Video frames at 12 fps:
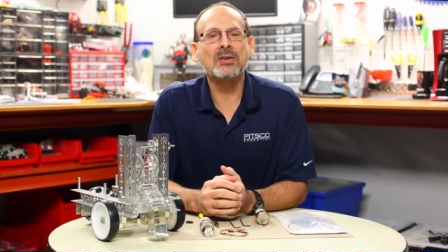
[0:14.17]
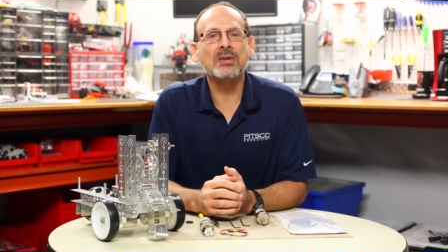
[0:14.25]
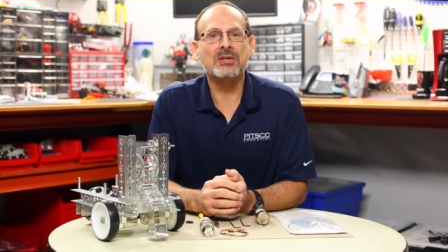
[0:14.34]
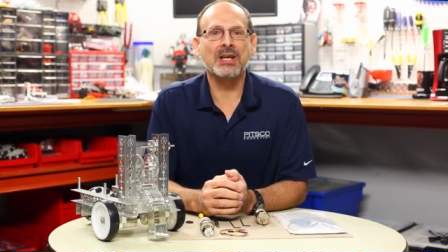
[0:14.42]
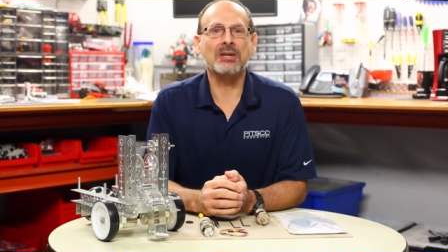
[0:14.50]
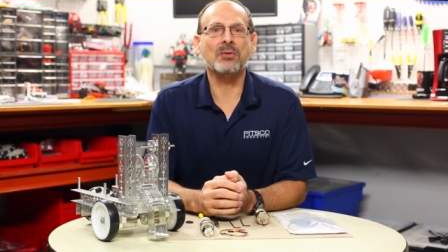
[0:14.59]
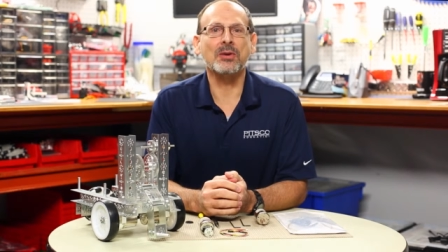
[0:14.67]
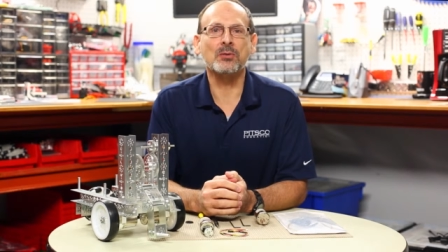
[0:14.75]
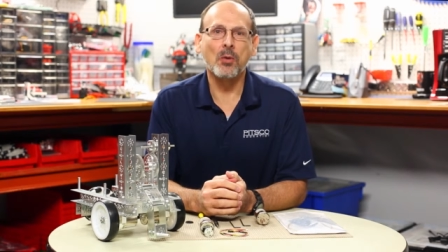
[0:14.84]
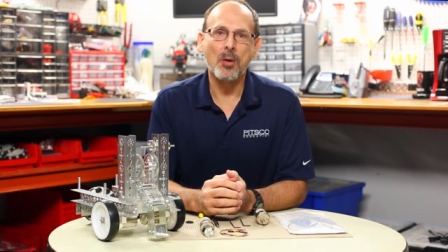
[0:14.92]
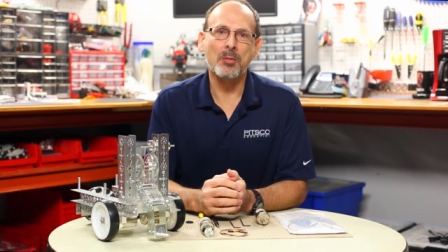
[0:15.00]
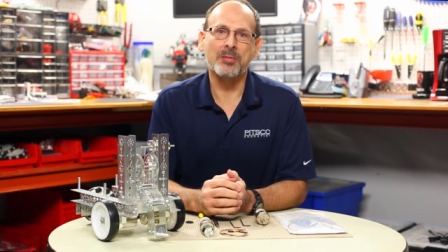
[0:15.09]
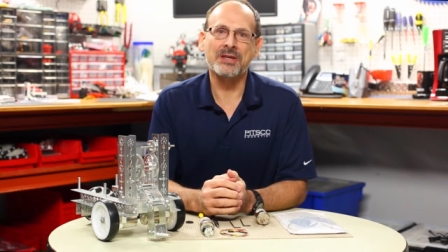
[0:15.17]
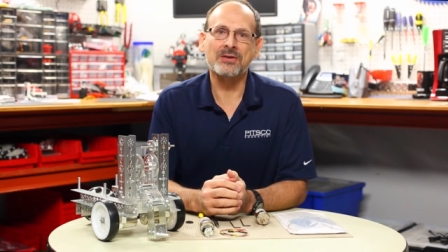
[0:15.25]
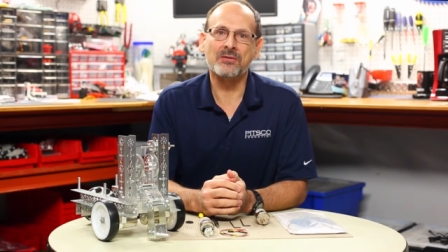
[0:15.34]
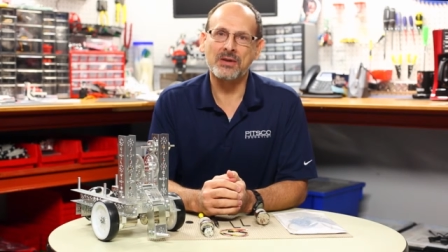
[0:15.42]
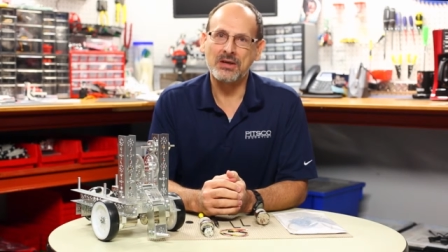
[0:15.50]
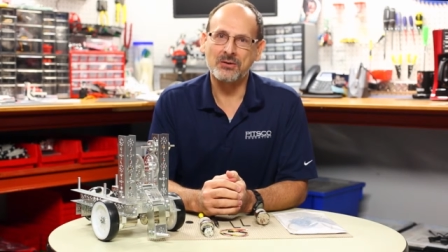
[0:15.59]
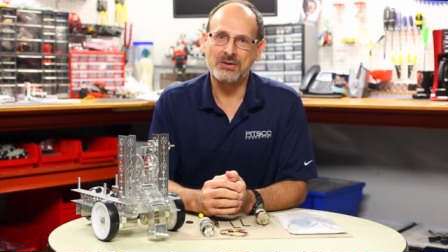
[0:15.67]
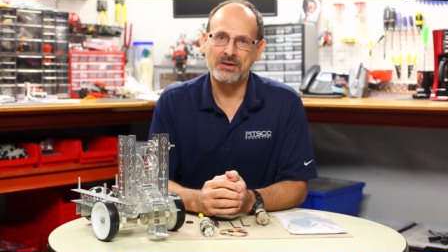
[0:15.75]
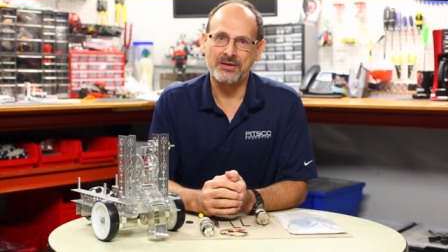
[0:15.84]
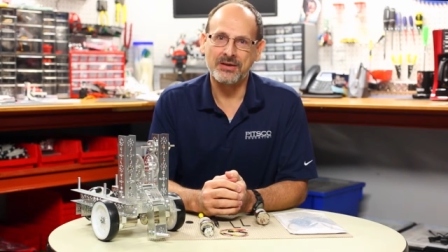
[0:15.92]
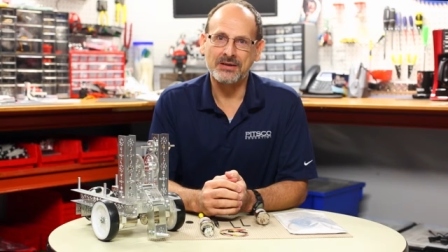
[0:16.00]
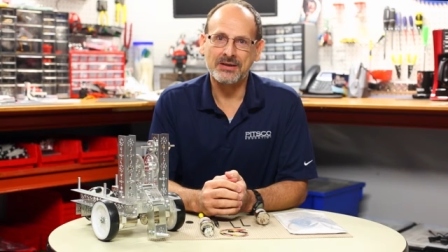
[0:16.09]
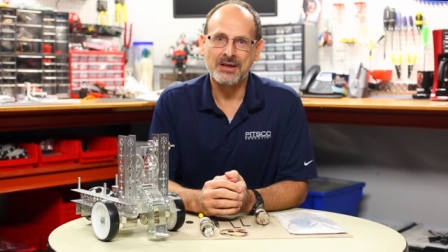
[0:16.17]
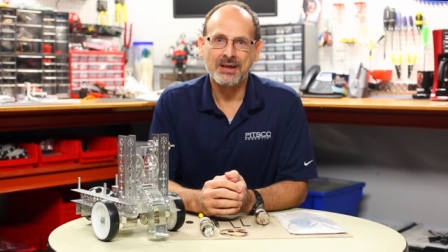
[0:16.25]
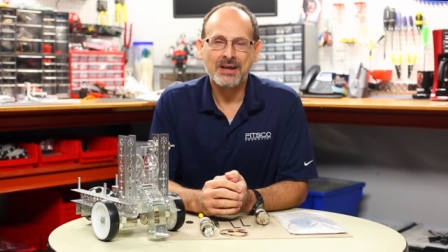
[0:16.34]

to the Tetrix RoboBench video series.